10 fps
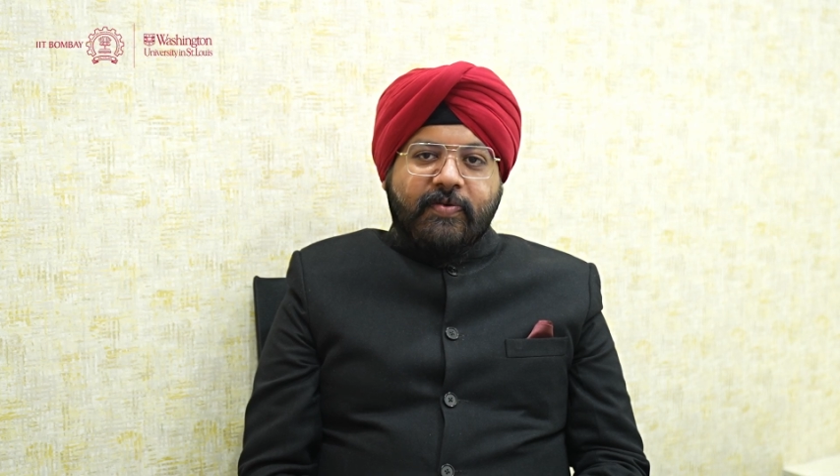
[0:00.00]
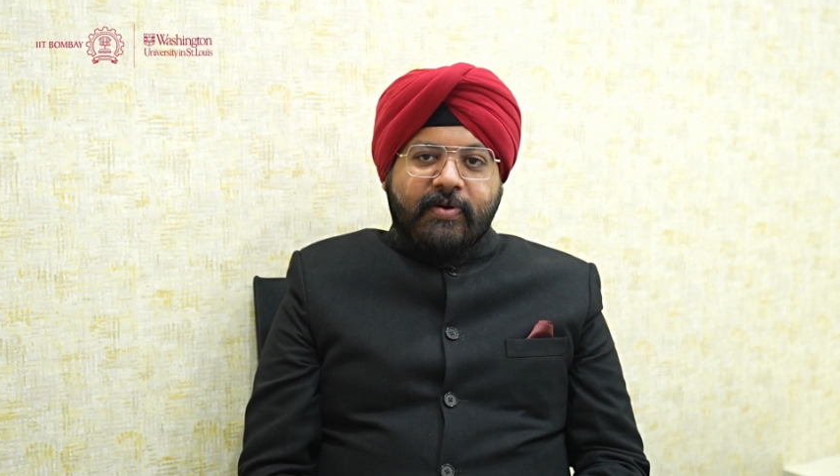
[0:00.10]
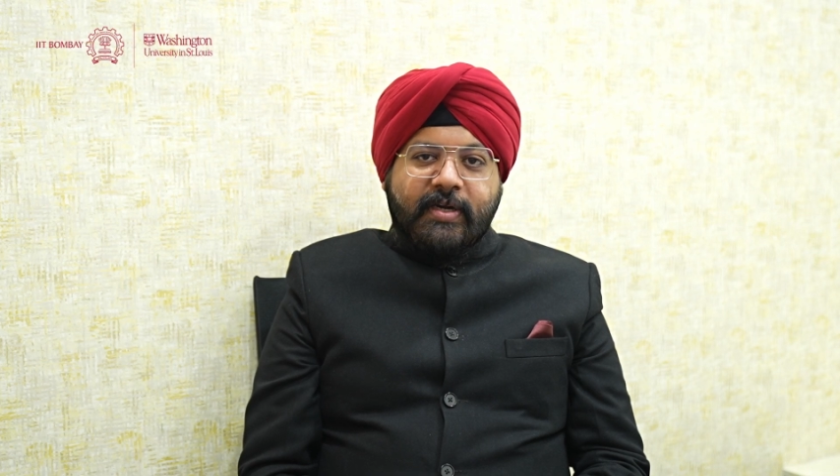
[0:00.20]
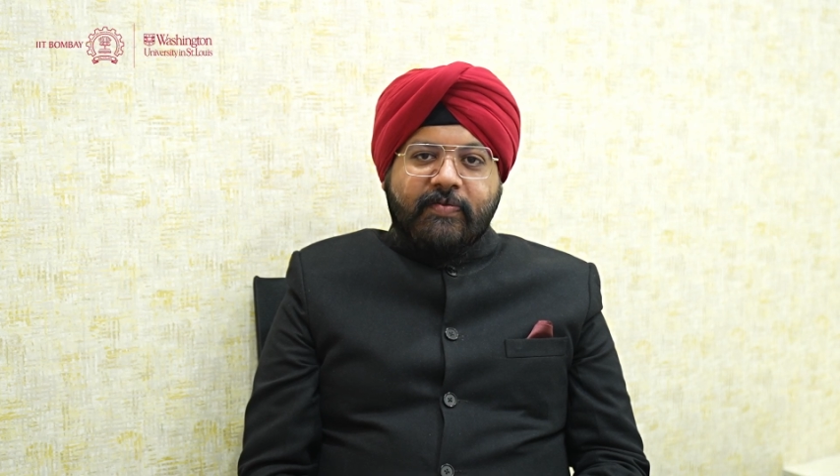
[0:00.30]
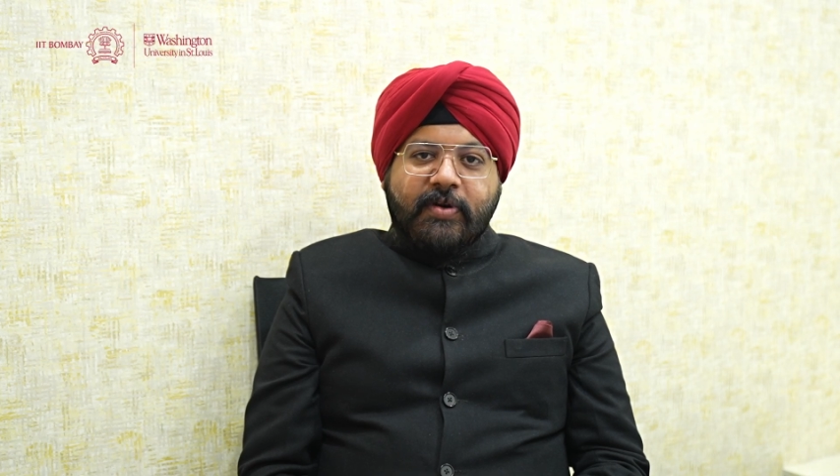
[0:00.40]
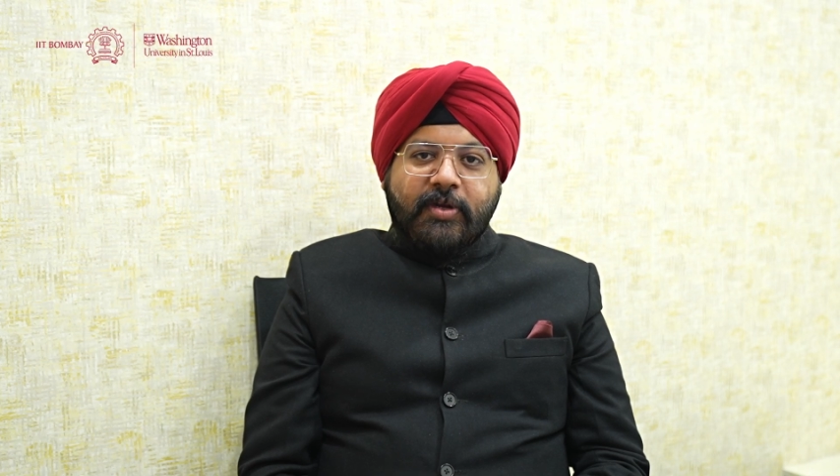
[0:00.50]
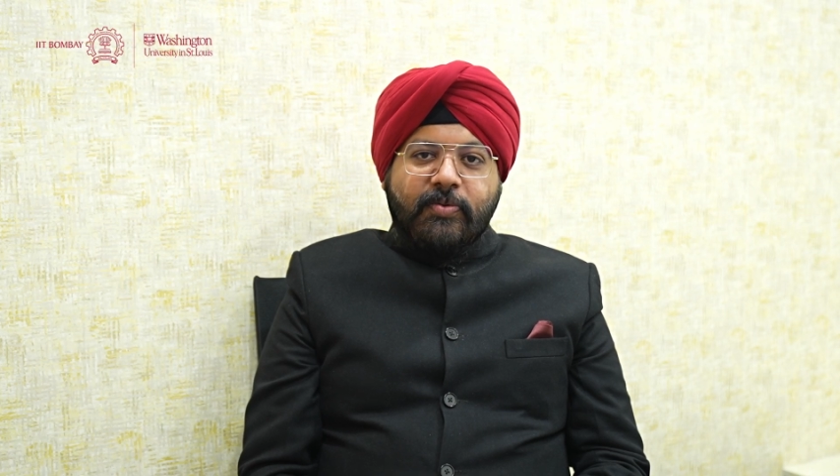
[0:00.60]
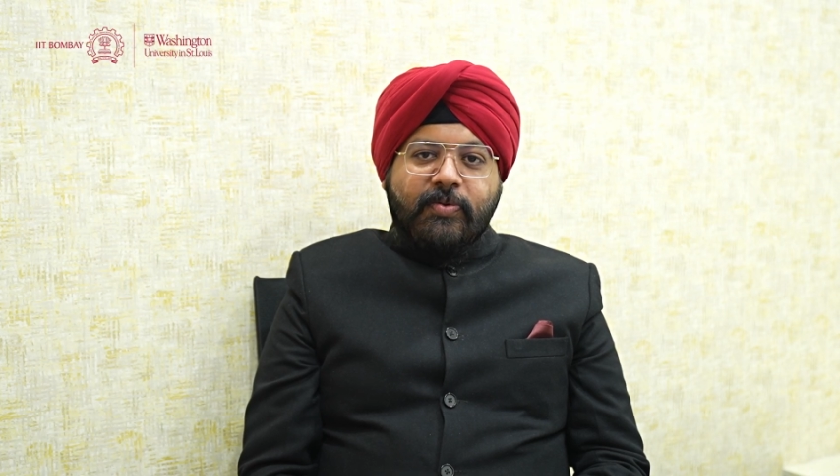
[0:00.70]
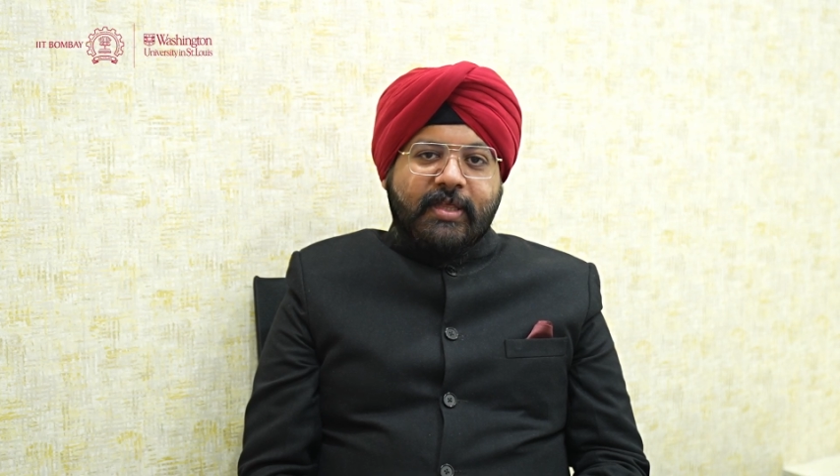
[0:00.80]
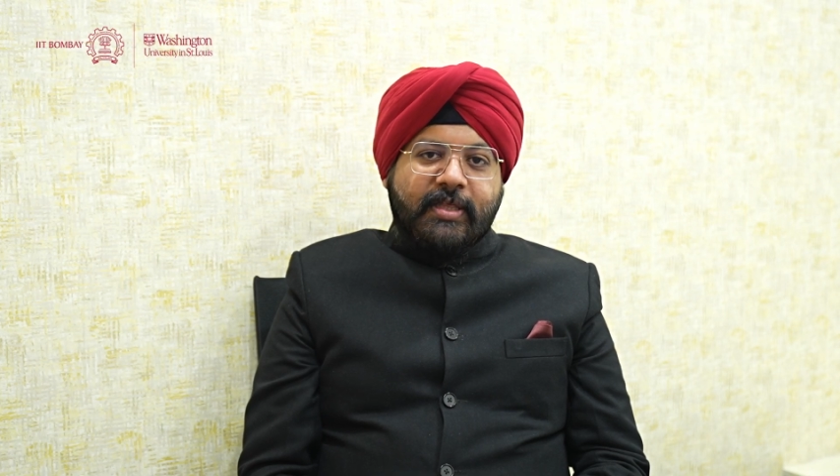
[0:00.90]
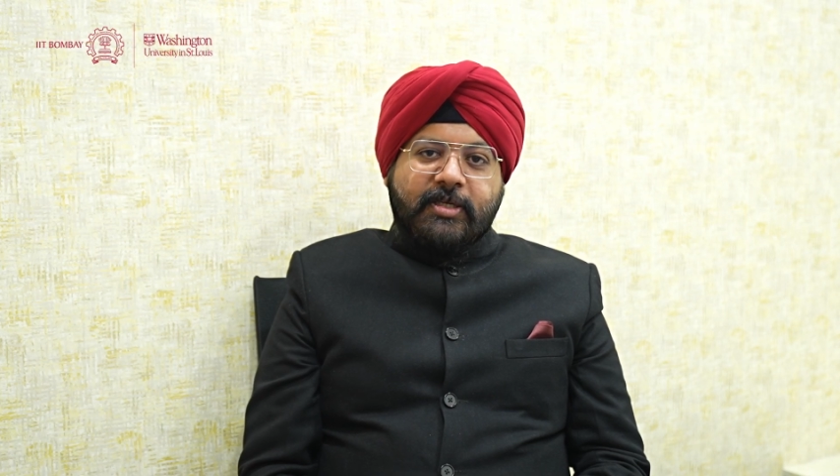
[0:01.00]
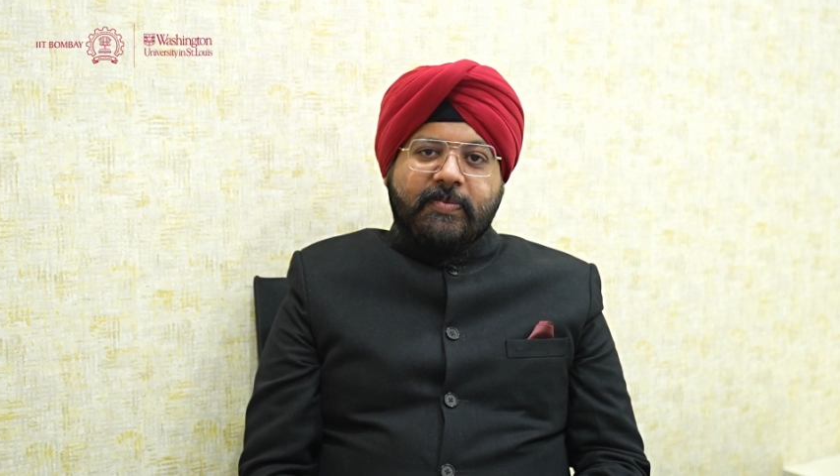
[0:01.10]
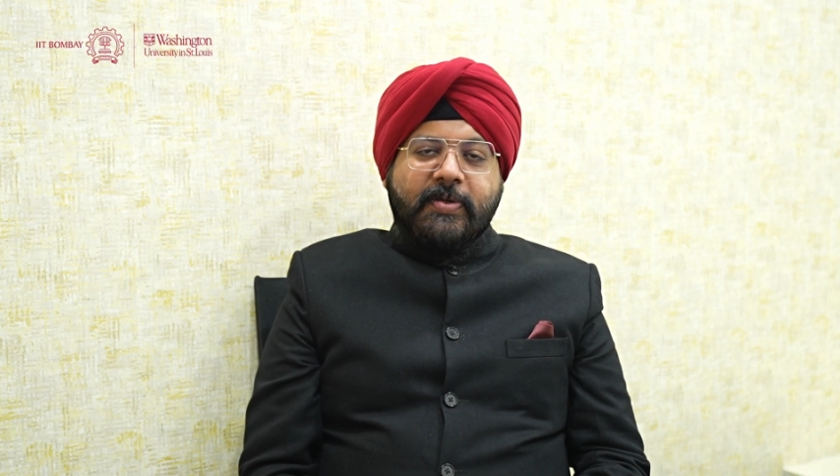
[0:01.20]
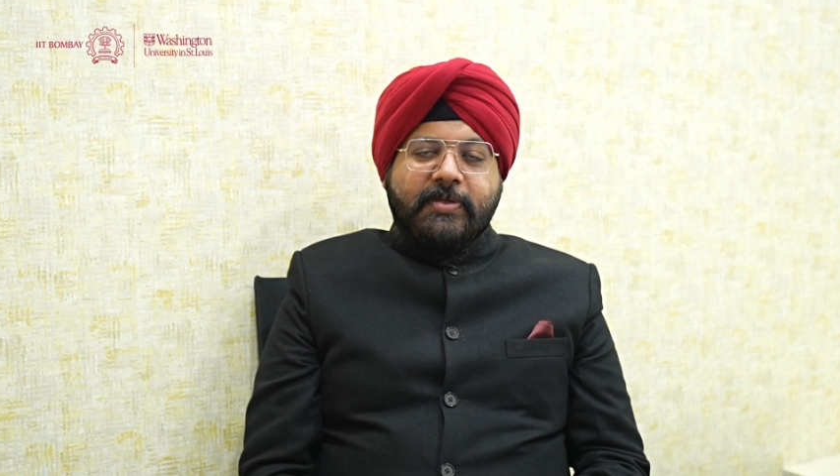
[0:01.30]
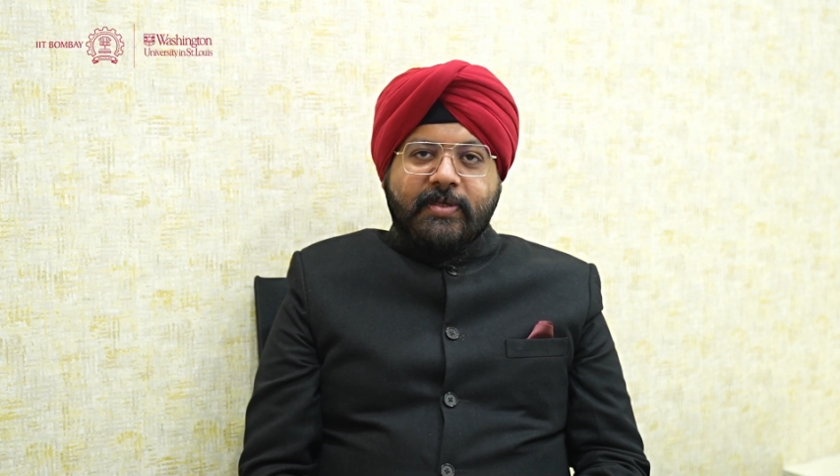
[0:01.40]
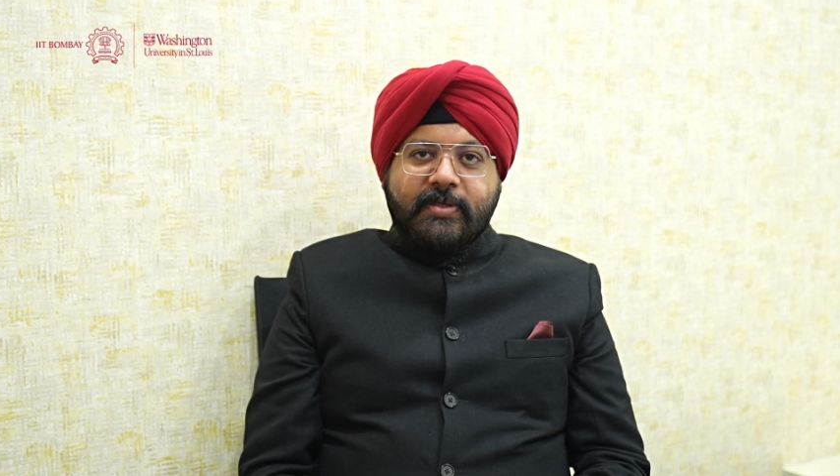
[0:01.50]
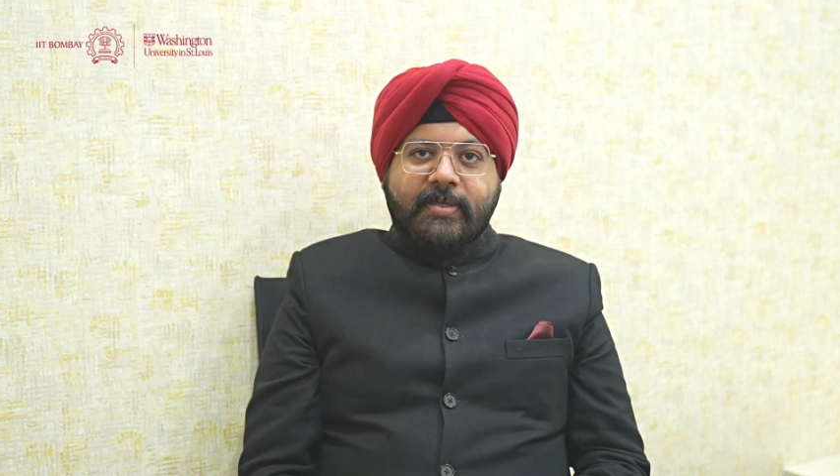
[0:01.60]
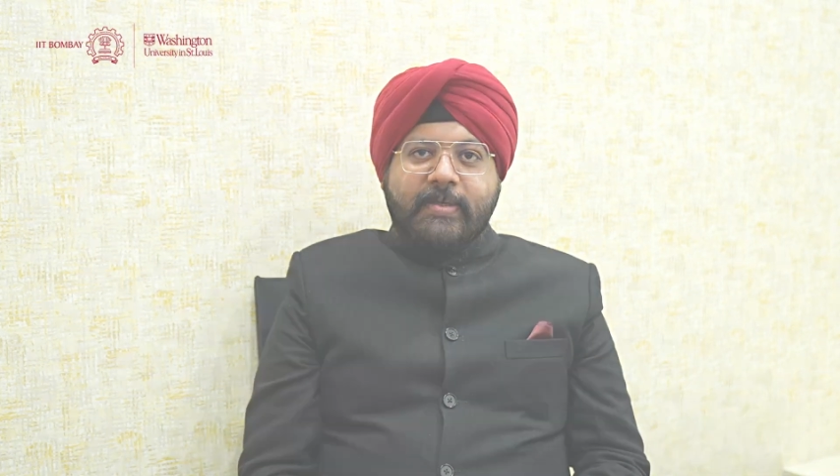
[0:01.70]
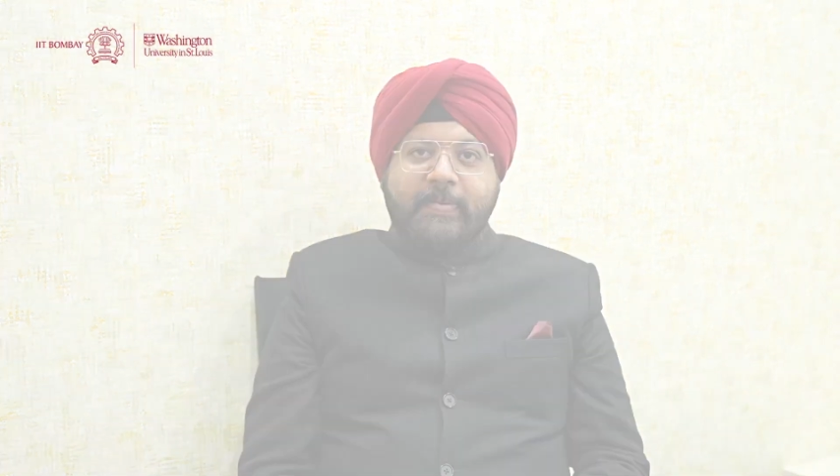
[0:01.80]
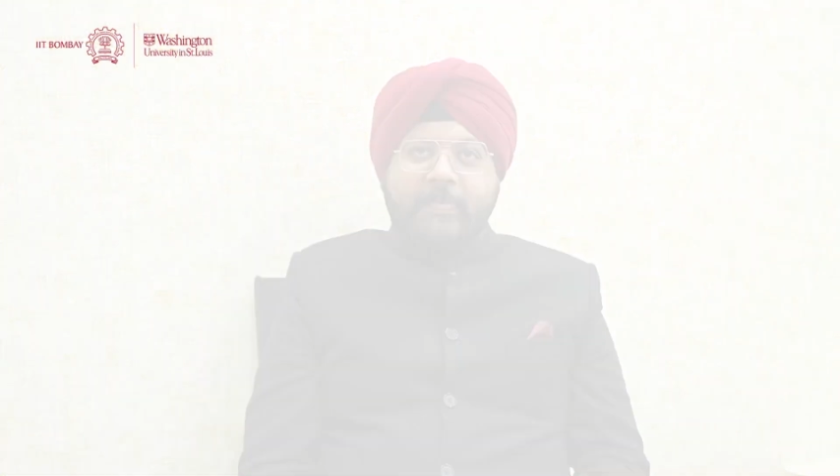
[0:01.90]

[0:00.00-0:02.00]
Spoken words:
revenue in this business.